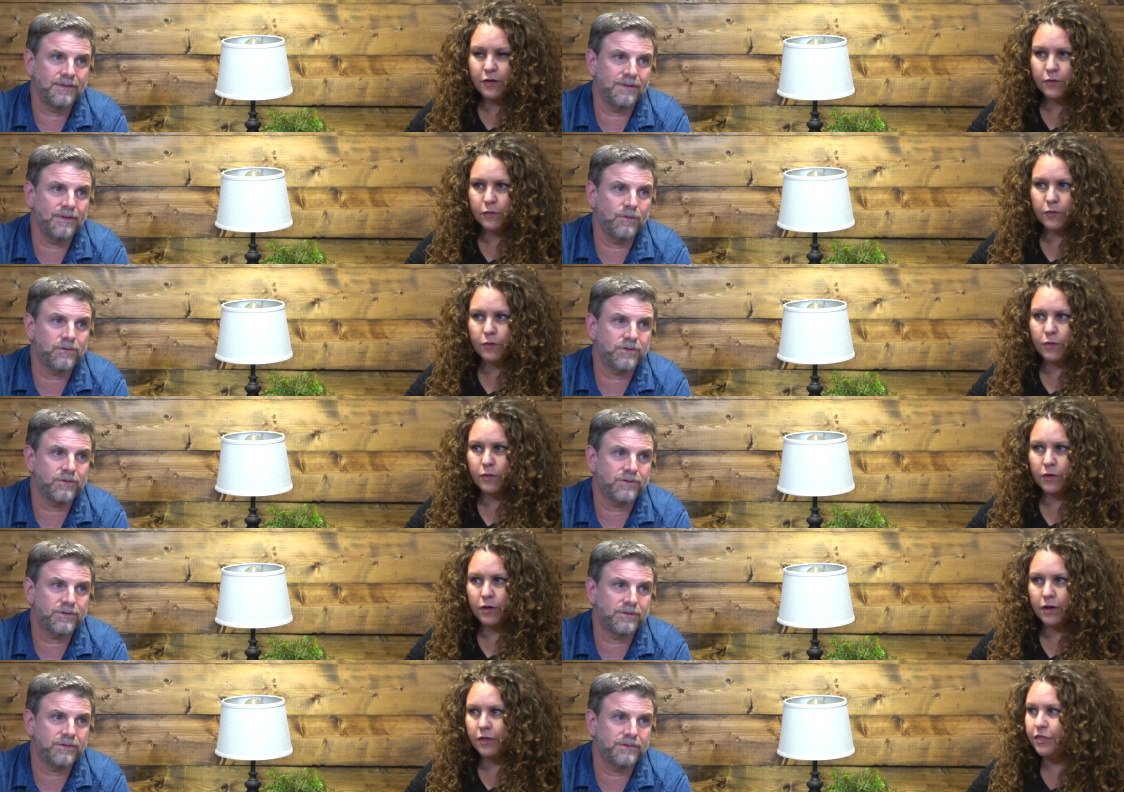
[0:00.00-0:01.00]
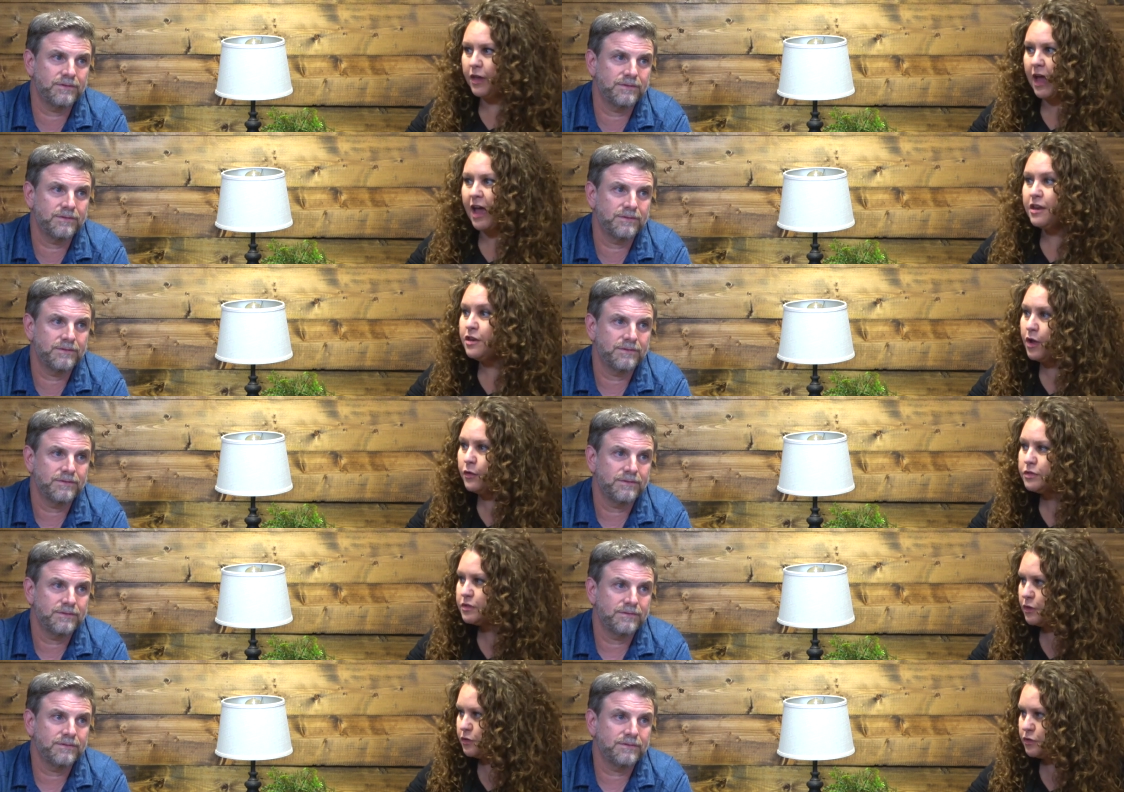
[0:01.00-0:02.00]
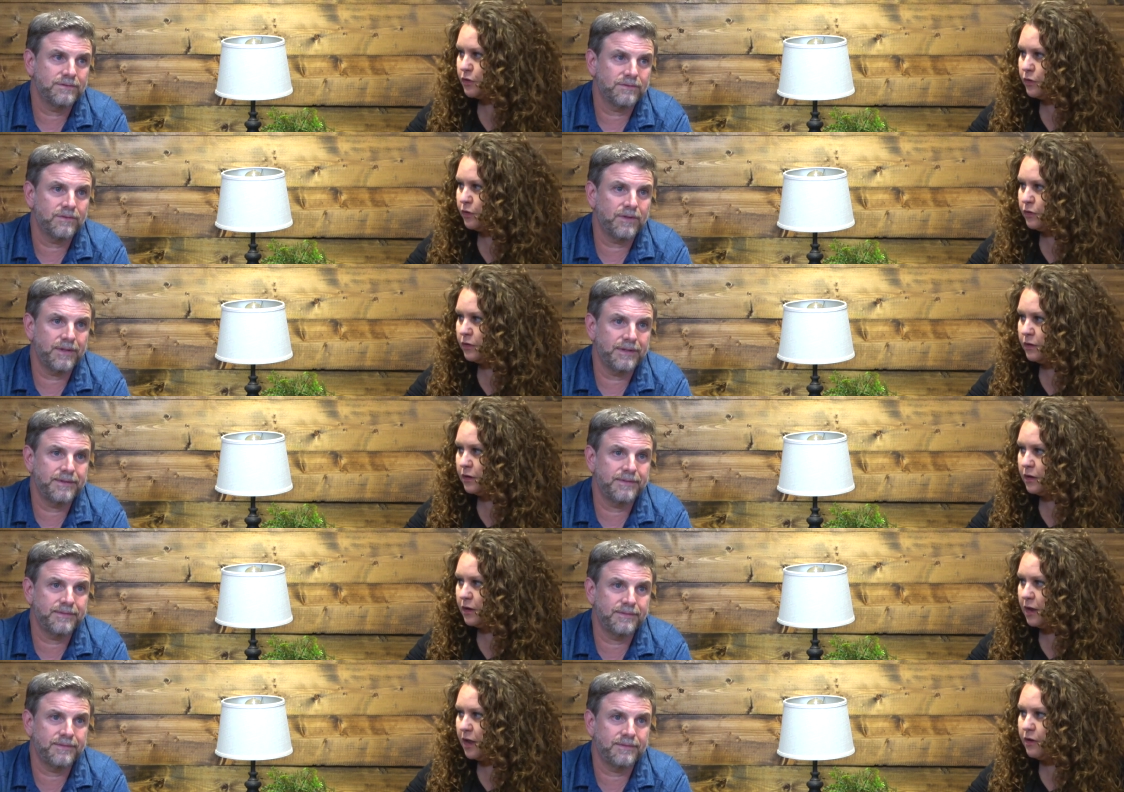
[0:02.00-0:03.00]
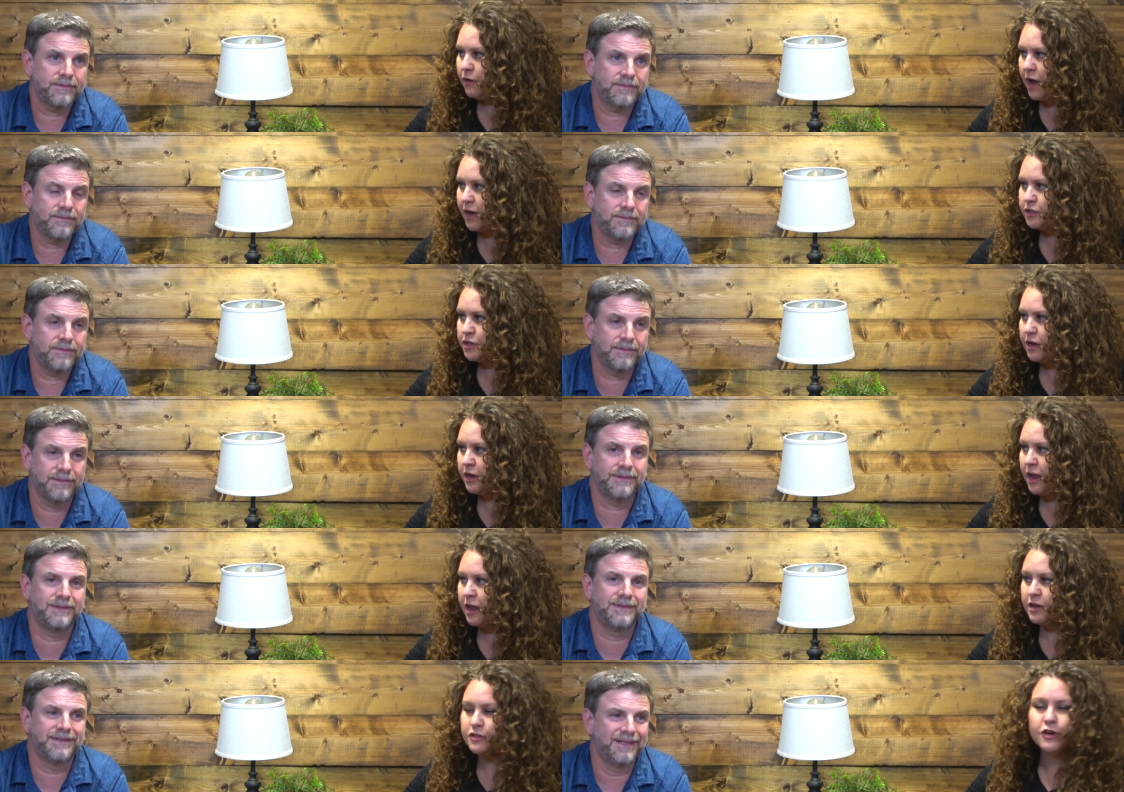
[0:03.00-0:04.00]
Speaker 1: no social that had no social interaction, and it